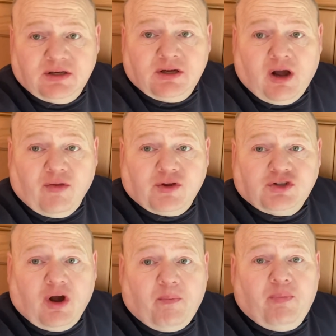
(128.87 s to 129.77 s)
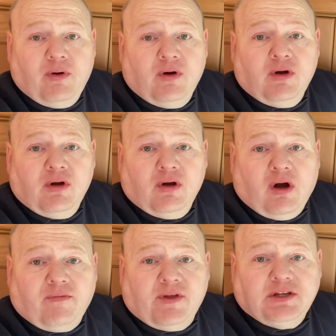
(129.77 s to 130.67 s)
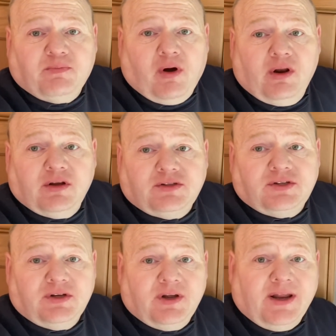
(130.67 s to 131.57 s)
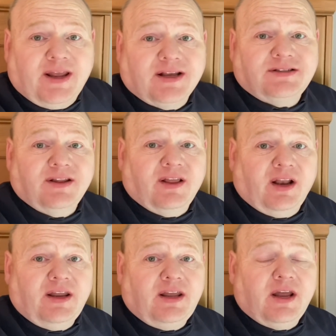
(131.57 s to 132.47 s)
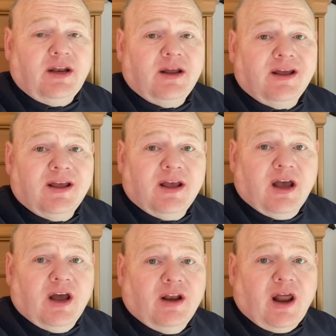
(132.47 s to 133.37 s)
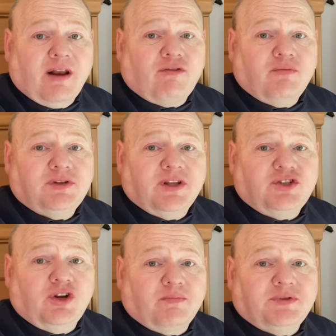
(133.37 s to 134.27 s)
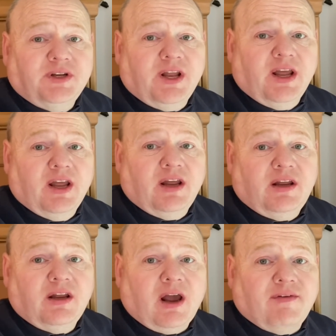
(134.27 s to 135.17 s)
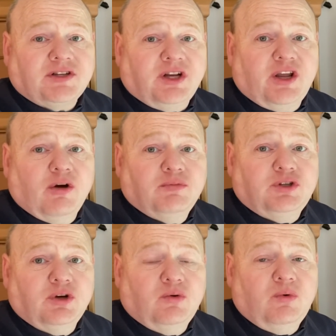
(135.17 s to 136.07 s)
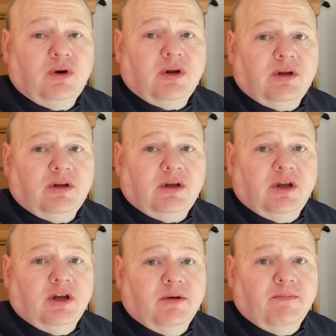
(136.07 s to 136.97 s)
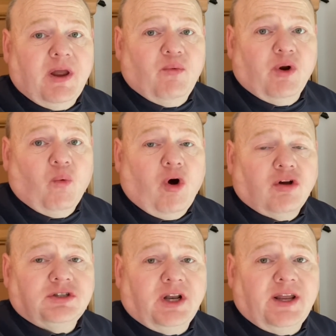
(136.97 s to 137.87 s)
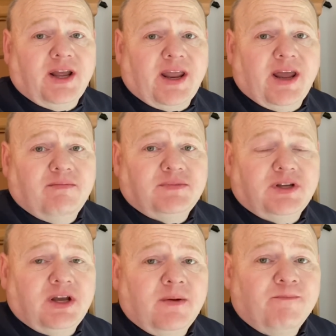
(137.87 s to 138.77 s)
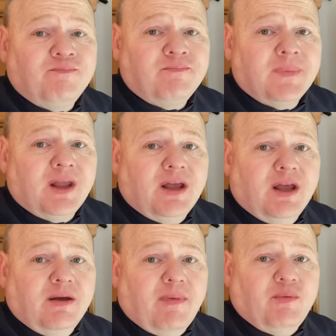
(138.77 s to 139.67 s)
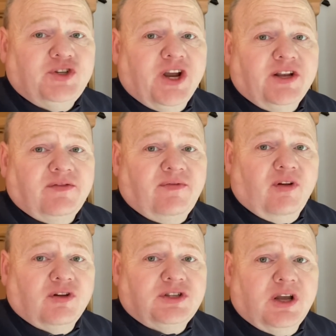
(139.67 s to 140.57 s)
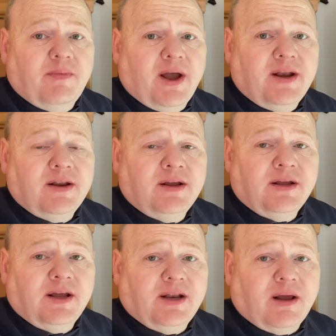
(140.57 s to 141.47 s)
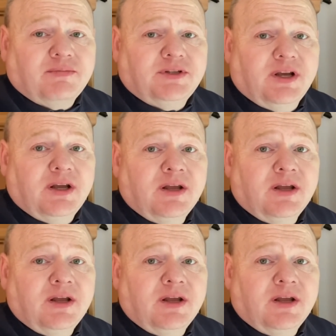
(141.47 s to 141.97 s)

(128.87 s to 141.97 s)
on the top of these boilers in case that they're leaking. And I've come to this job today. I've actually come to, it were a water leak I came to, and we changed flow turbine adapter,